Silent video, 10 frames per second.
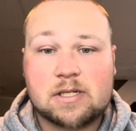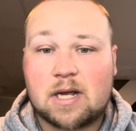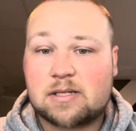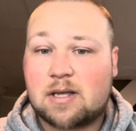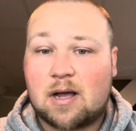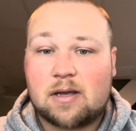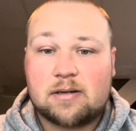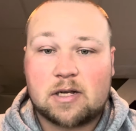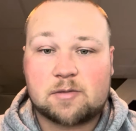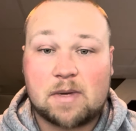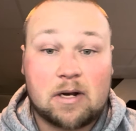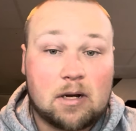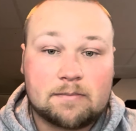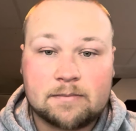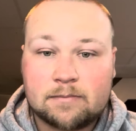The next guy, next man
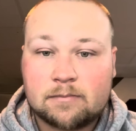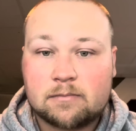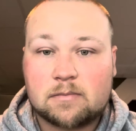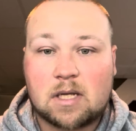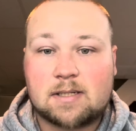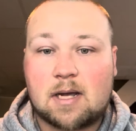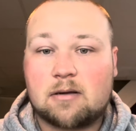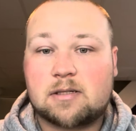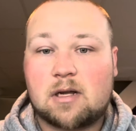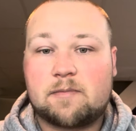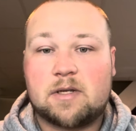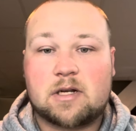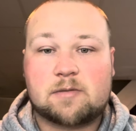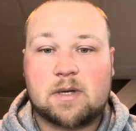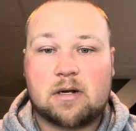up. That's how it's got to be.
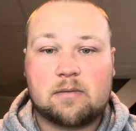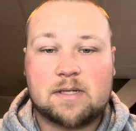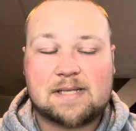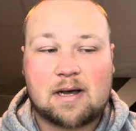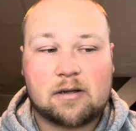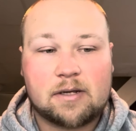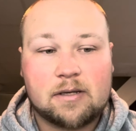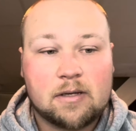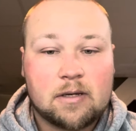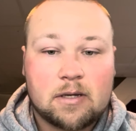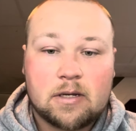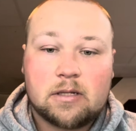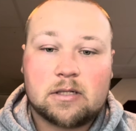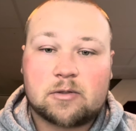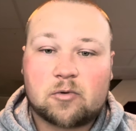Next man up mentality.
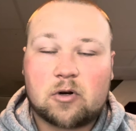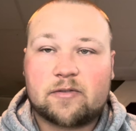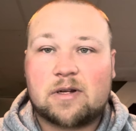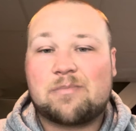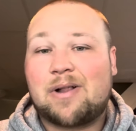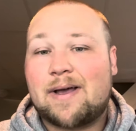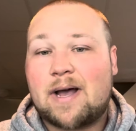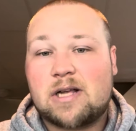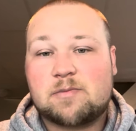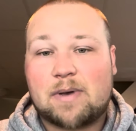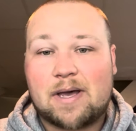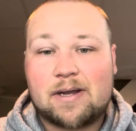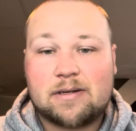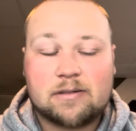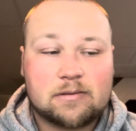Listen, Rudolph didn't play as
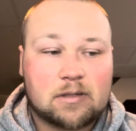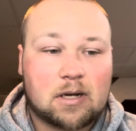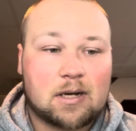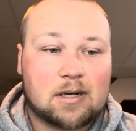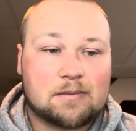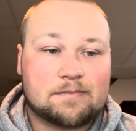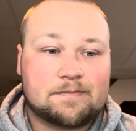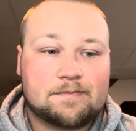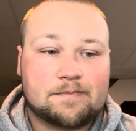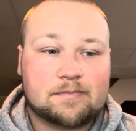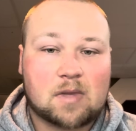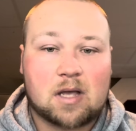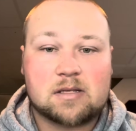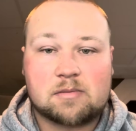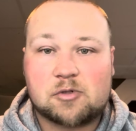bad um,
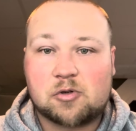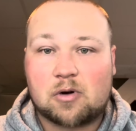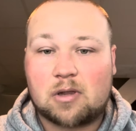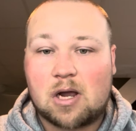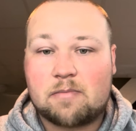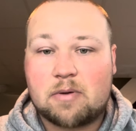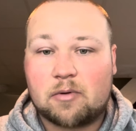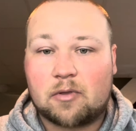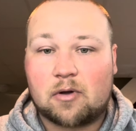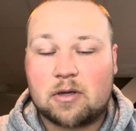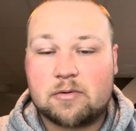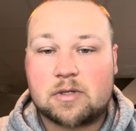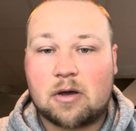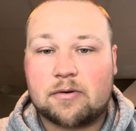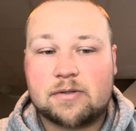as I'm sure a lot of people thought he was
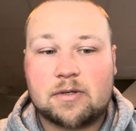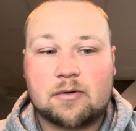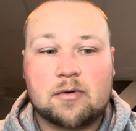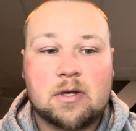going to.